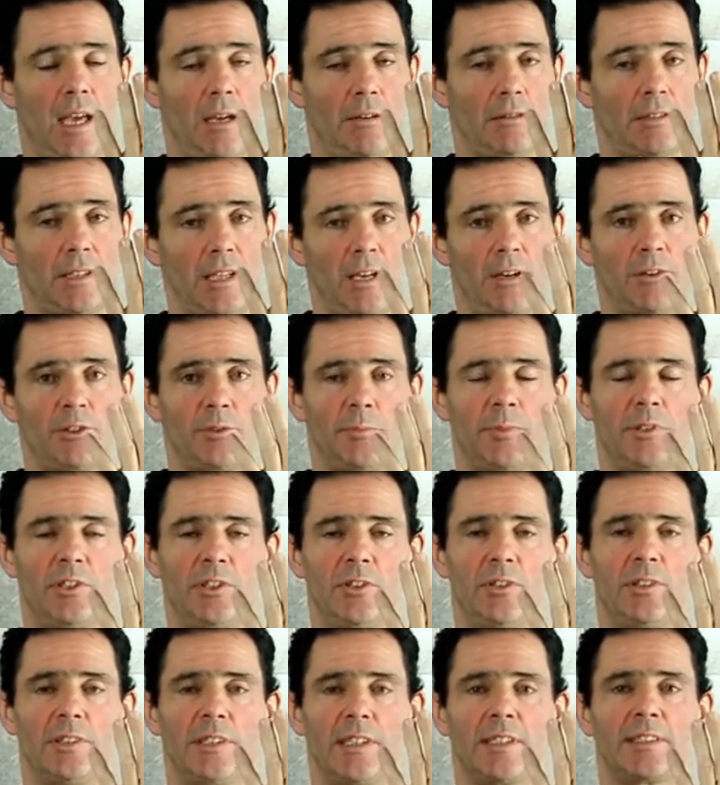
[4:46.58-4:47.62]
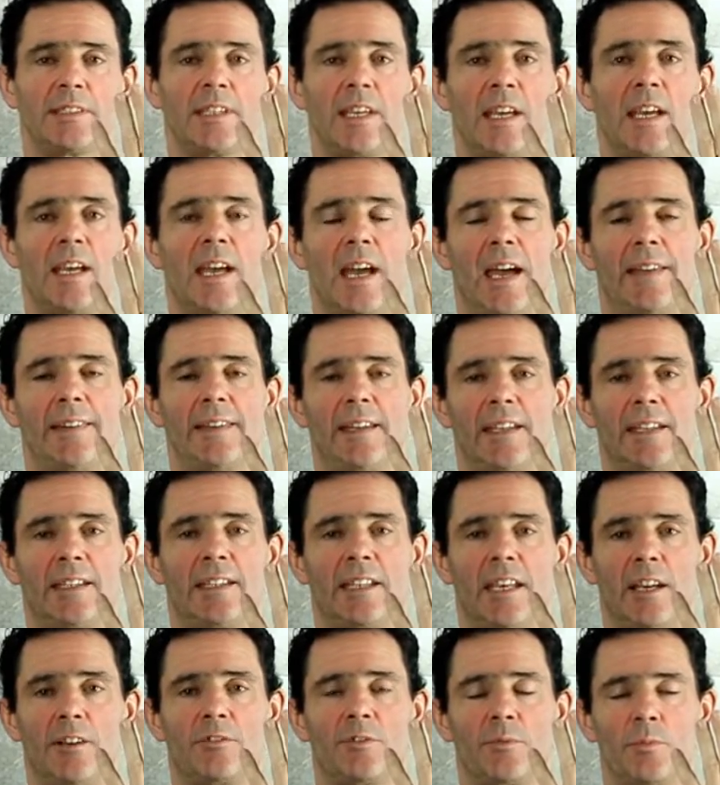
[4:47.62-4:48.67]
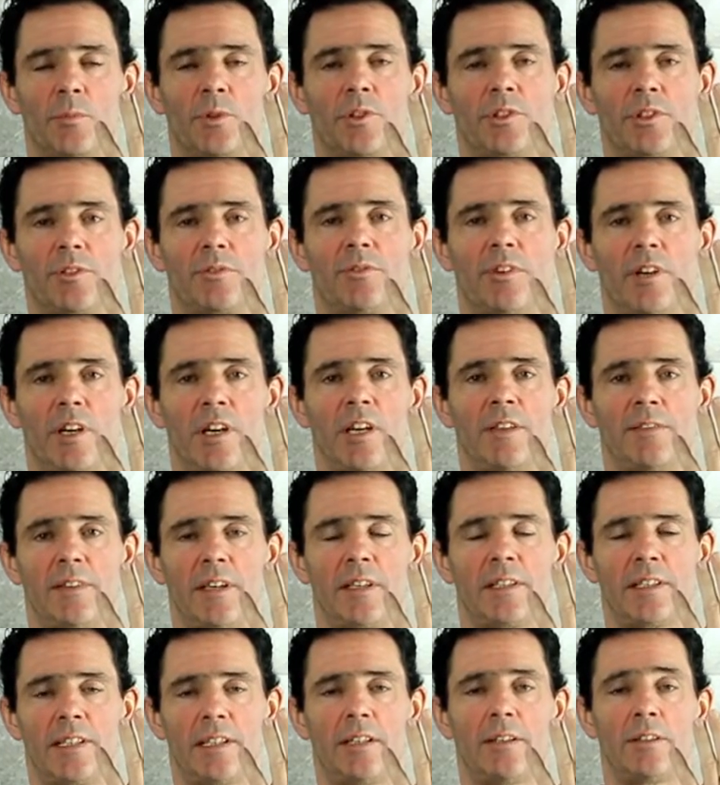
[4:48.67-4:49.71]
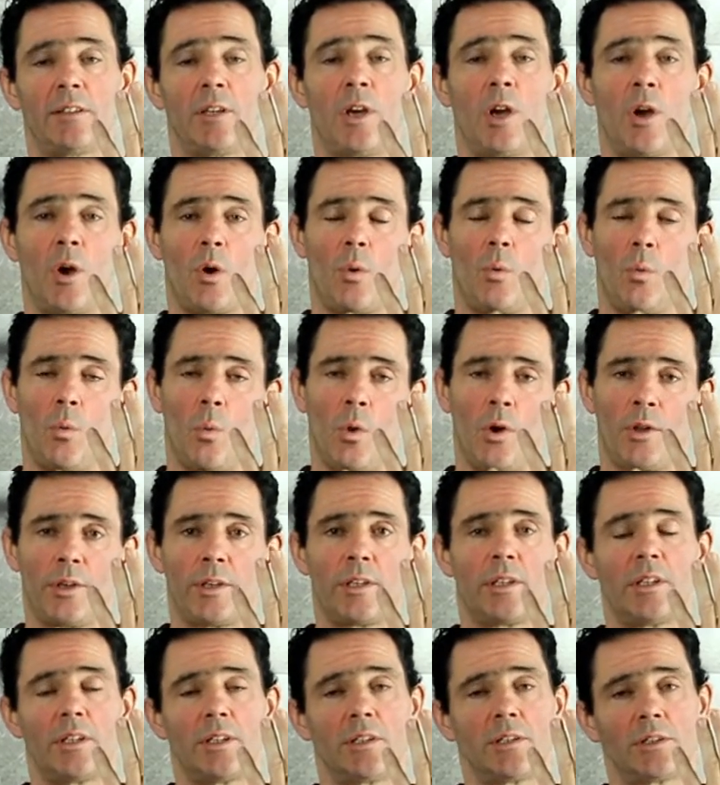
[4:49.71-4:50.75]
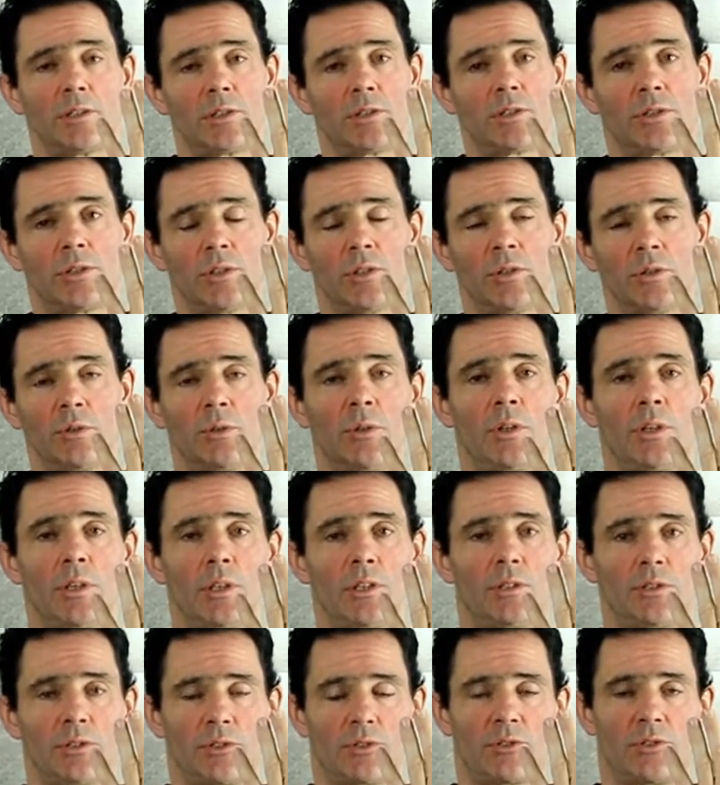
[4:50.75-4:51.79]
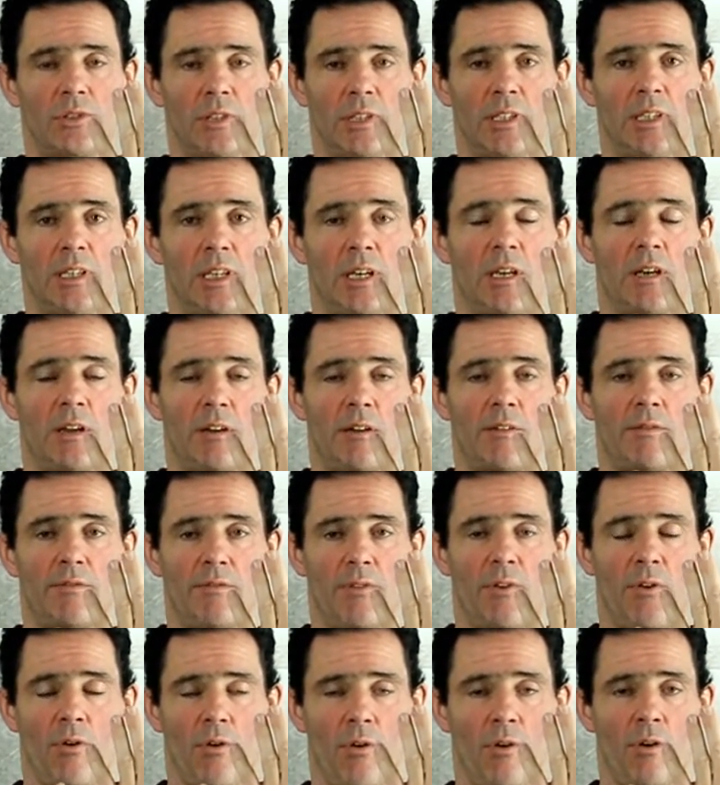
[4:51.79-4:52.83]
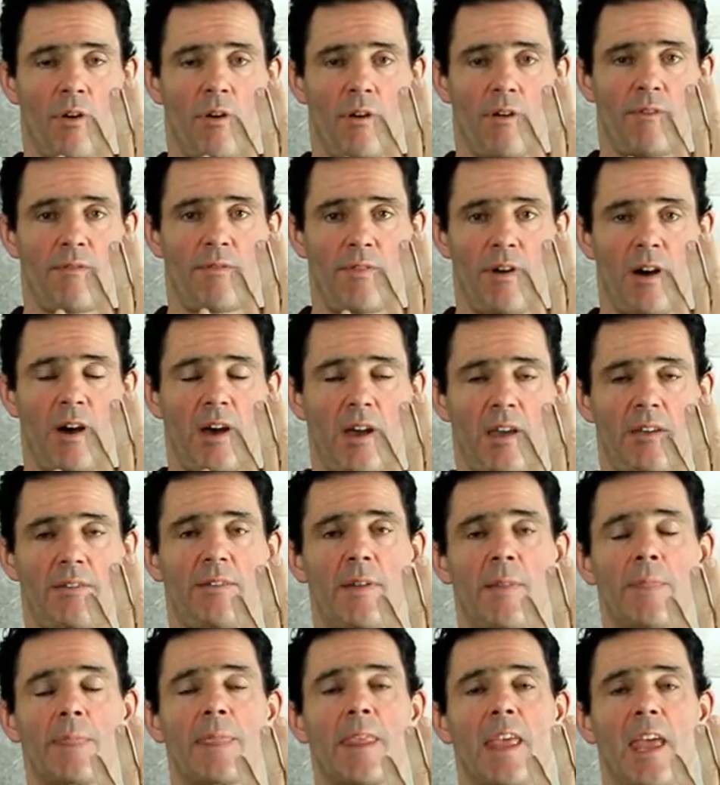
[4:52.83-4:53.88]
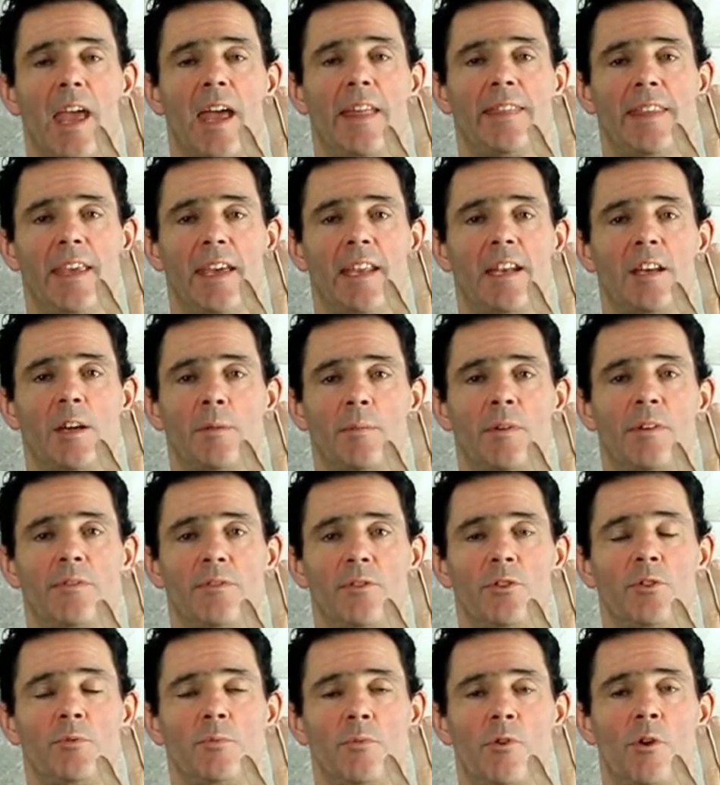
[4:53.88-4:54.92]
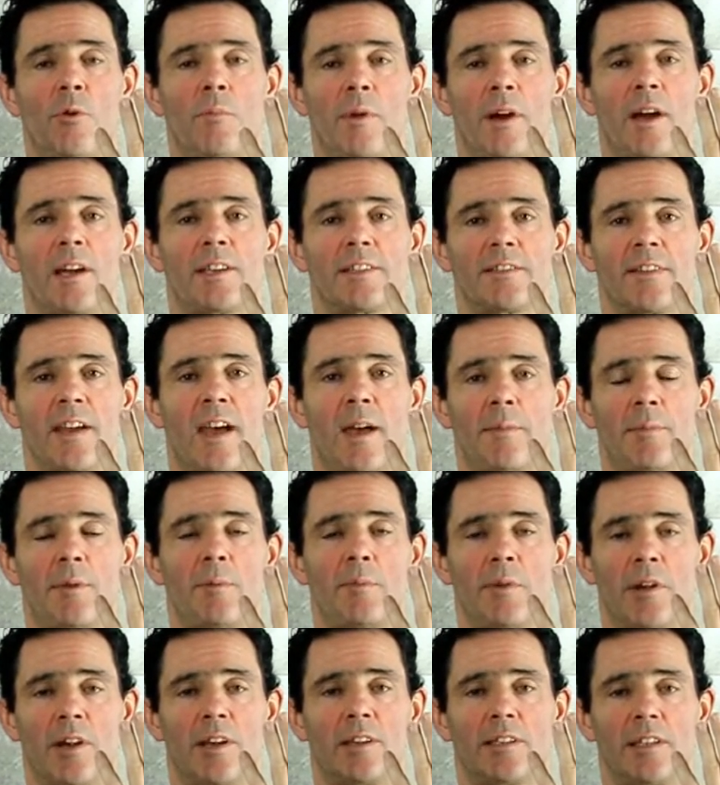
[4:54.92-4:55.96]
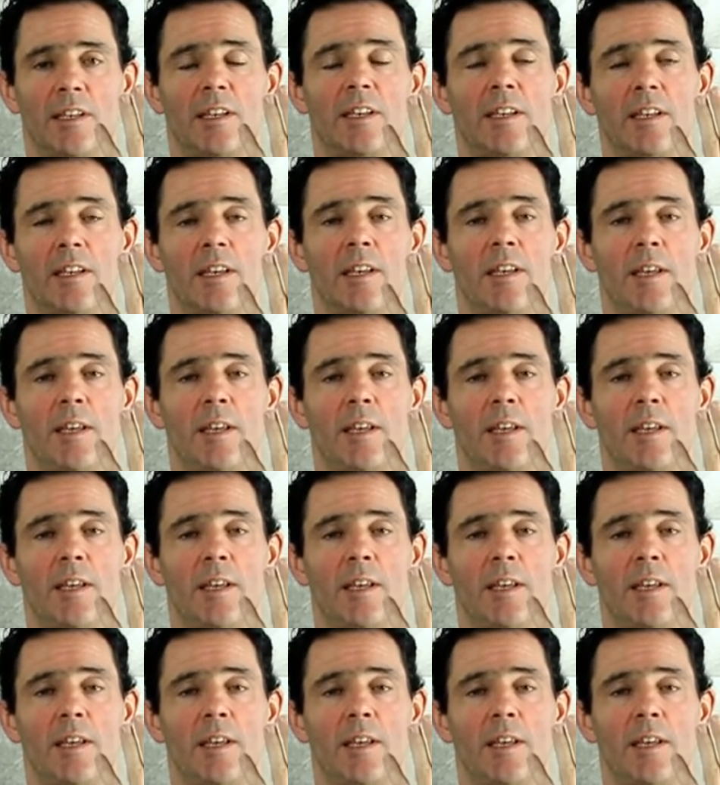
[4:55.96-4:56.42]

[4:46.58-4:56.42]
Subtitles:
Out loud you'll be doing this. And then count from 1 to 5 out loud. 1, 2, 3, 4, 5. And then hum a few more bars of Happy Birthday.